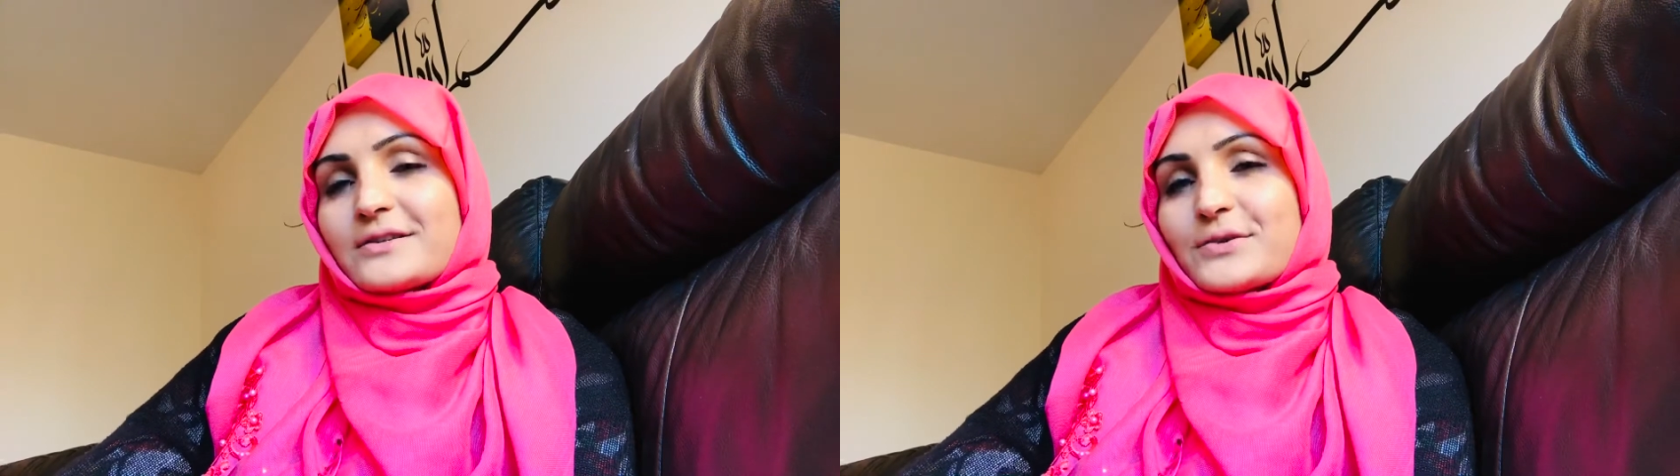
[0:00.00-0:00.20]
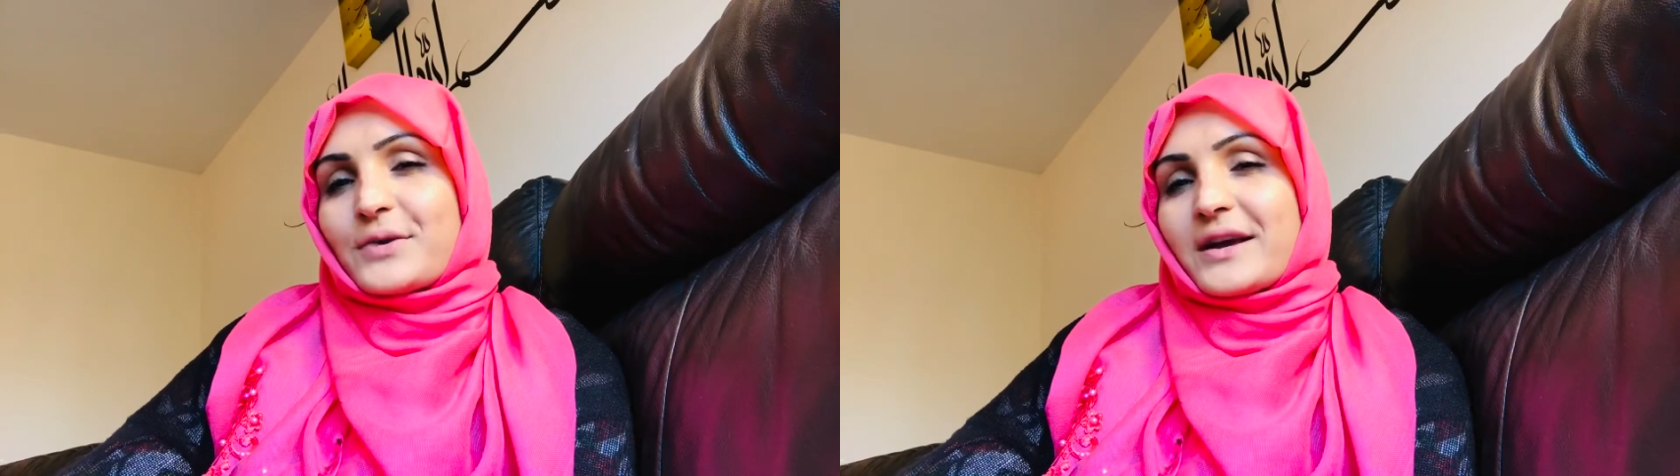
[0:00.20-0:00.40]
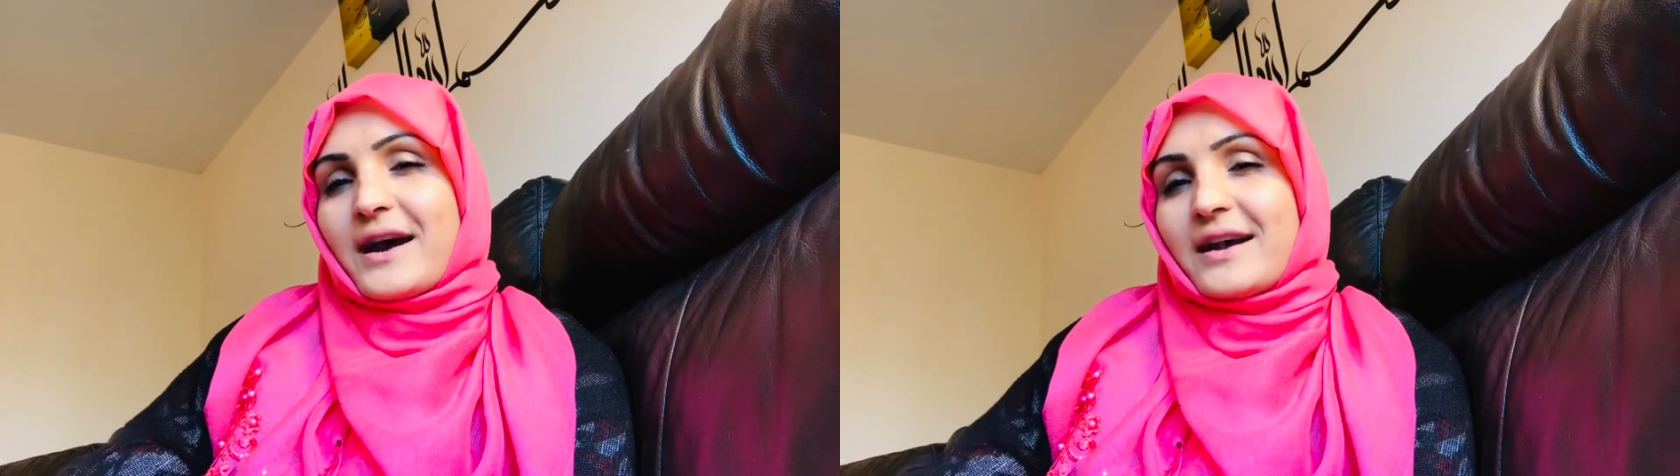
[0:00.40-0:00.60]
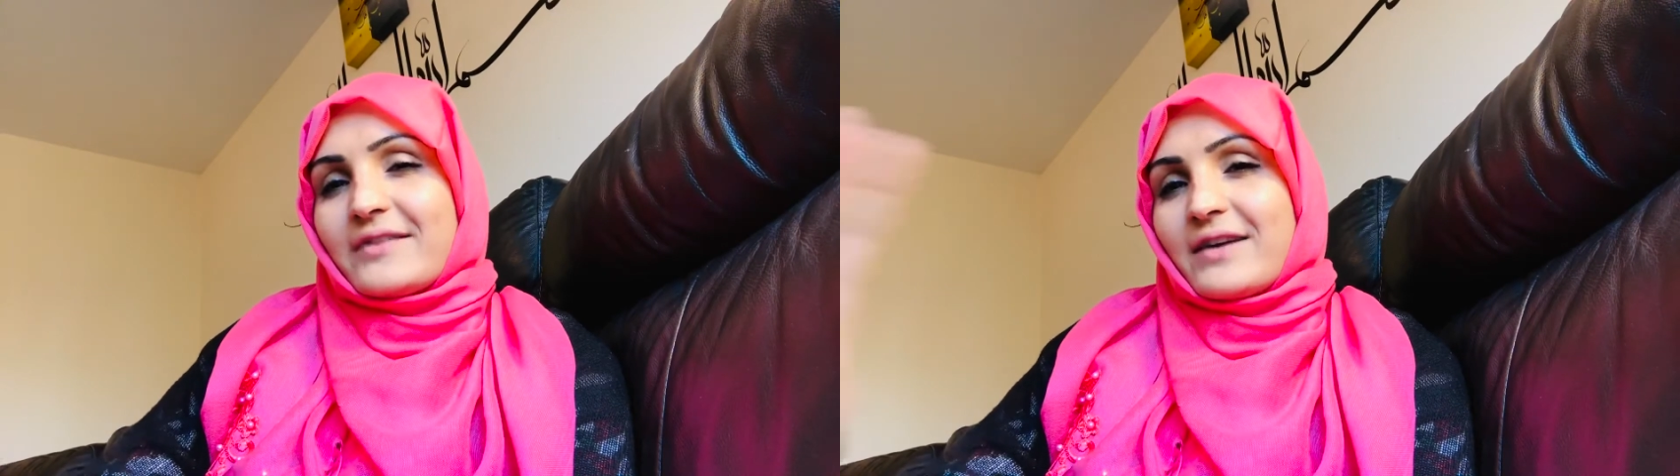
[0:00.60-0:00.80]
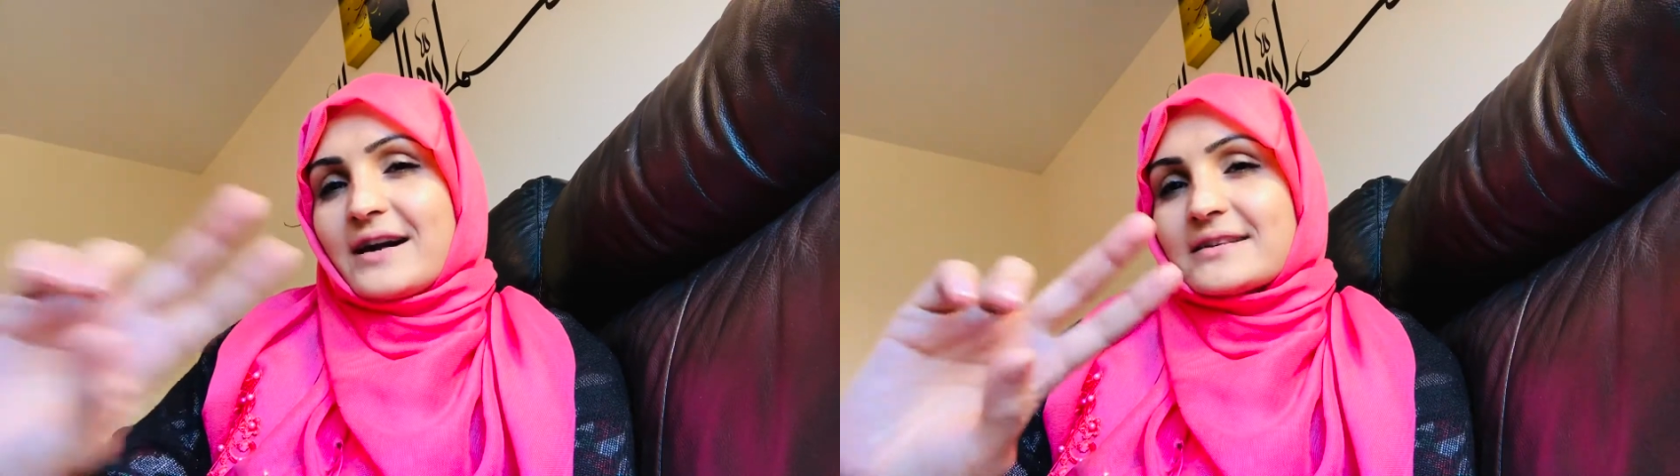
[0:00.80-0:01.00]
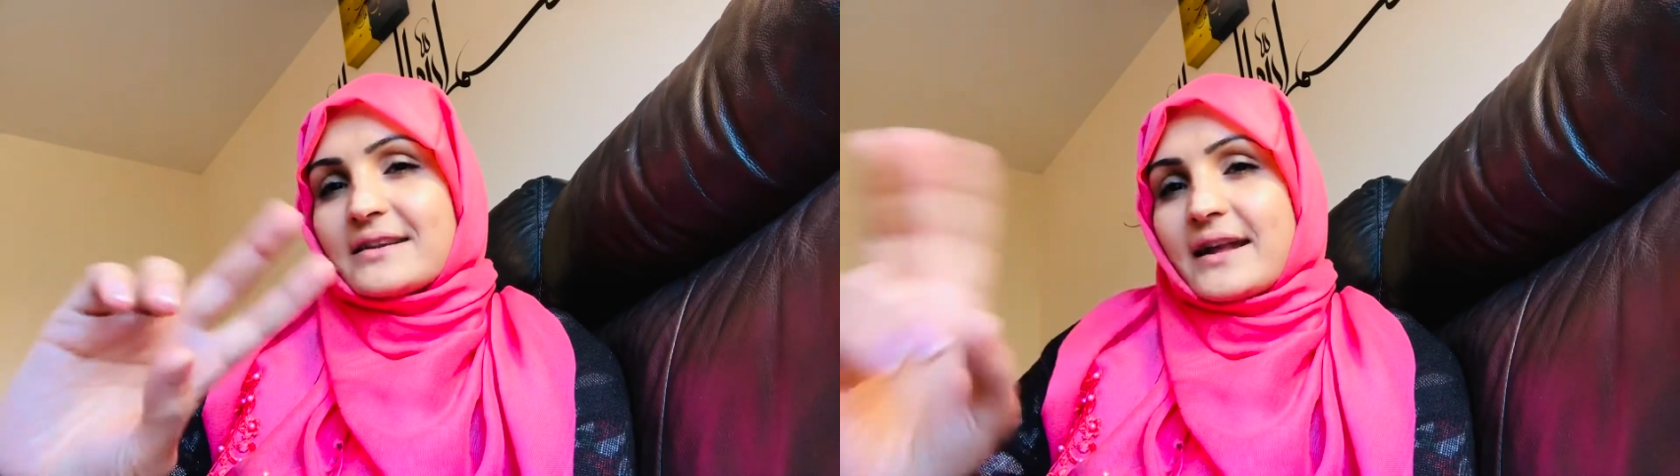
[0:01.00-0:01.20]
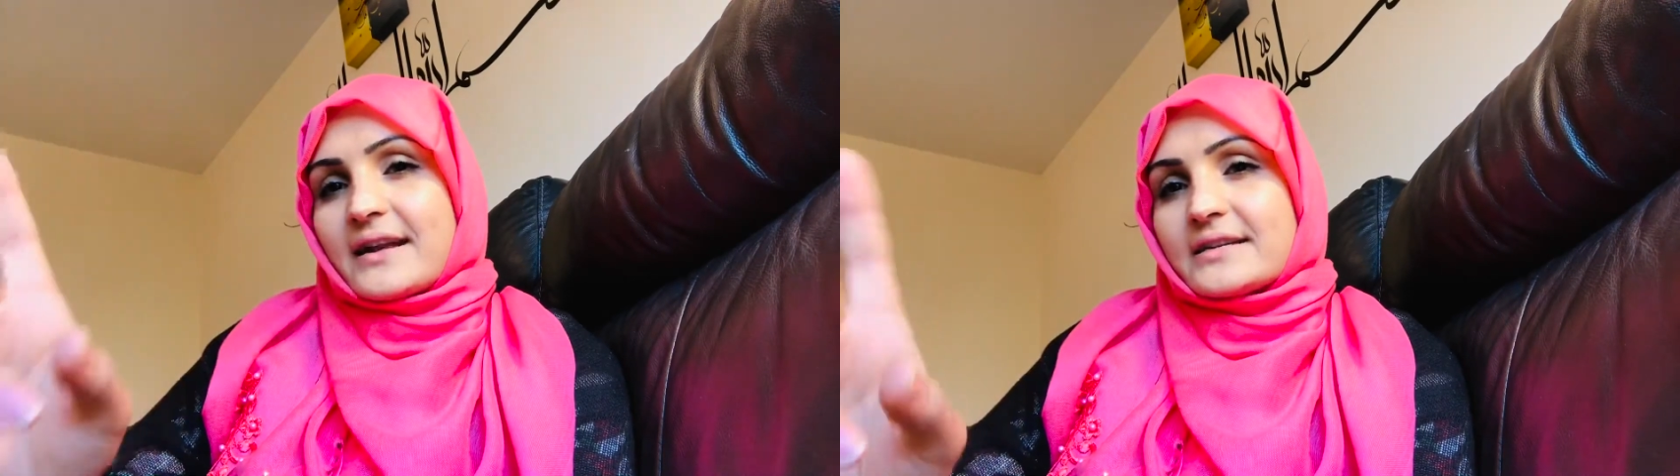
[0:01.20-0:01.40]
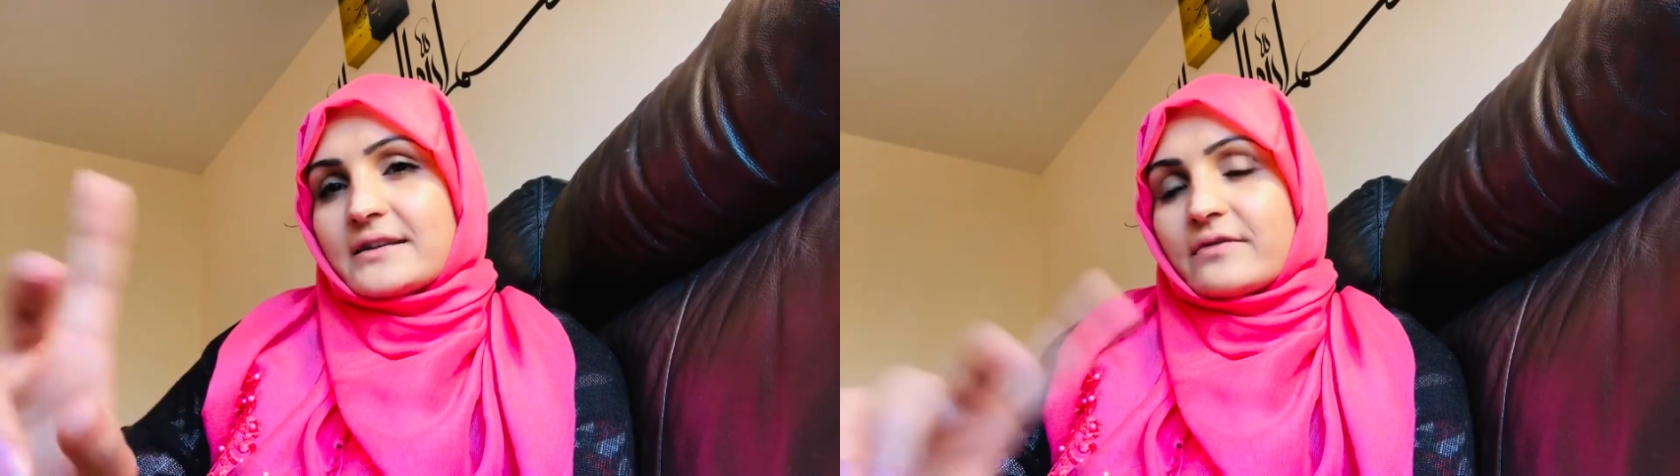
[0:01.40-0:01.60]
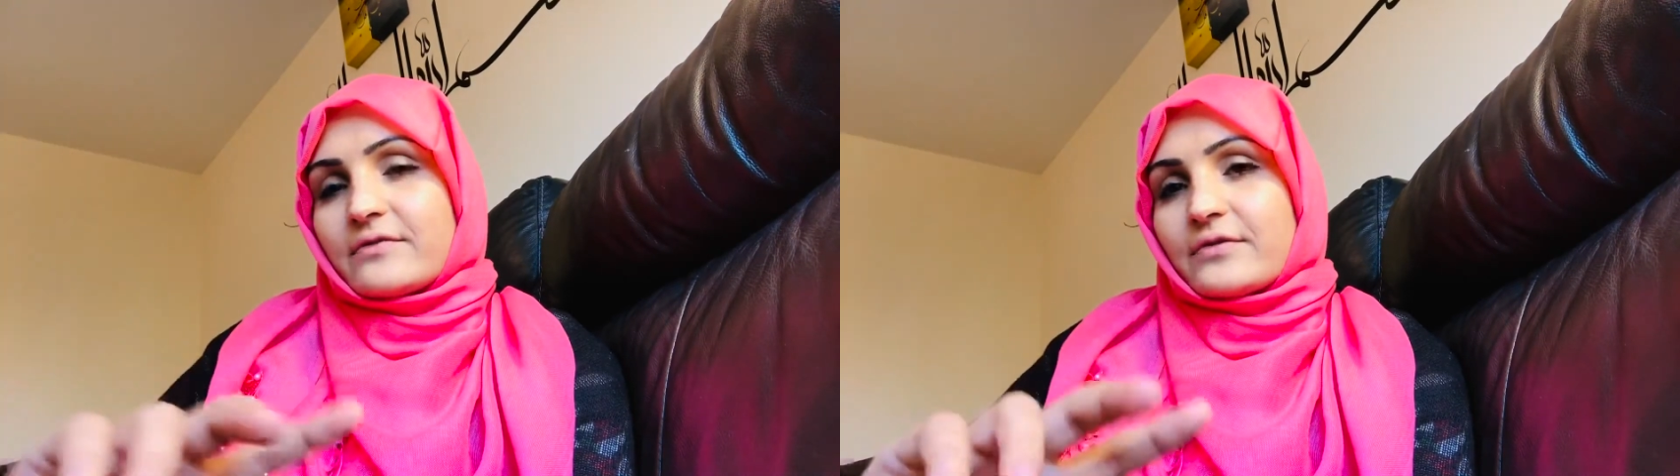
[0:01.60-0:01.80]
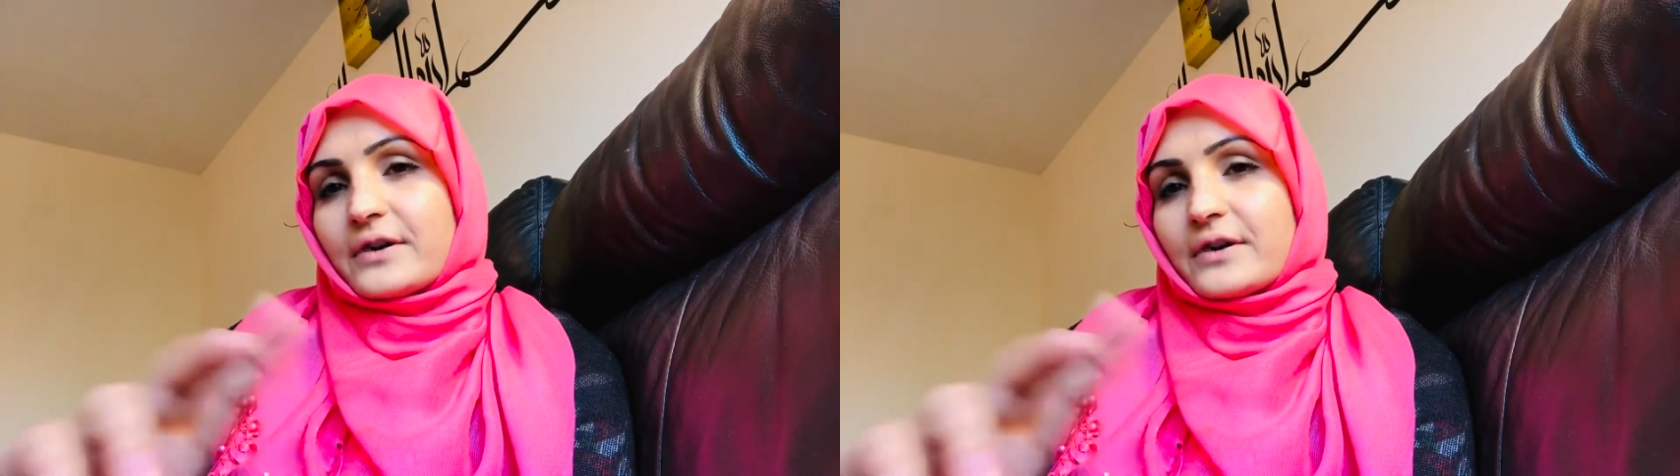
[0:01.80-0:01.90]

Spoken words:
So it kind of has a negative